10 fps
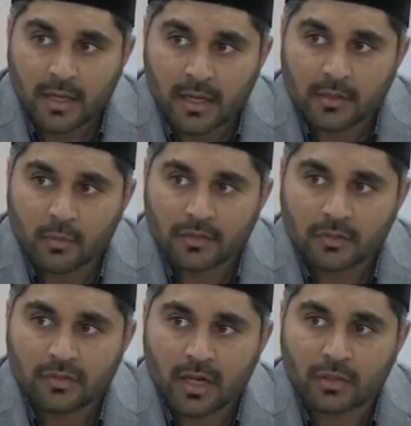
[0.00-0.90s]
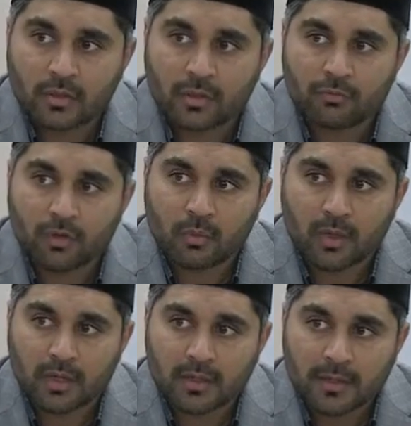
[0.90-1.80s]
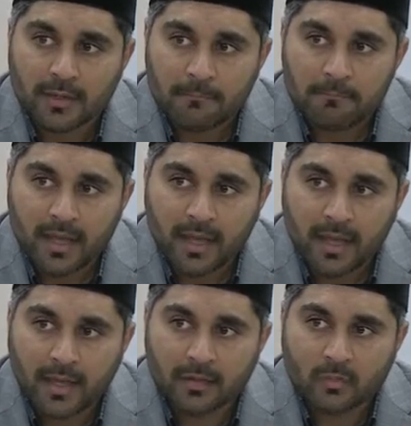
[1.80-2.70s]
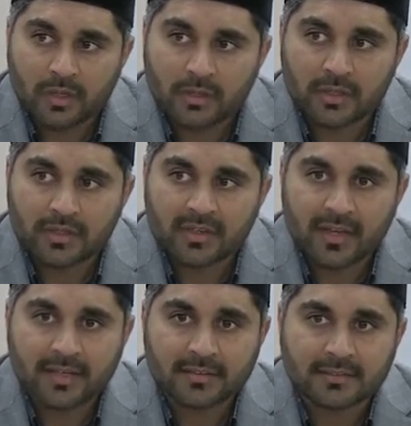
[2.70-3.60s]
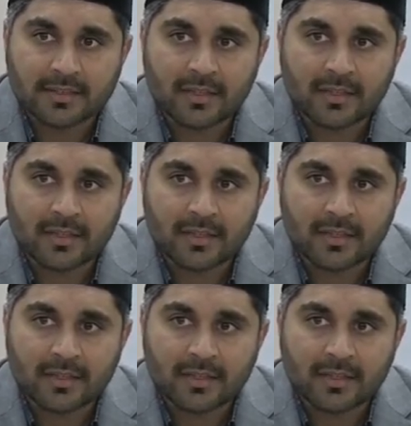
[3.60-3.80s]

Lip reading: He went to Sialkot for work, and we learned that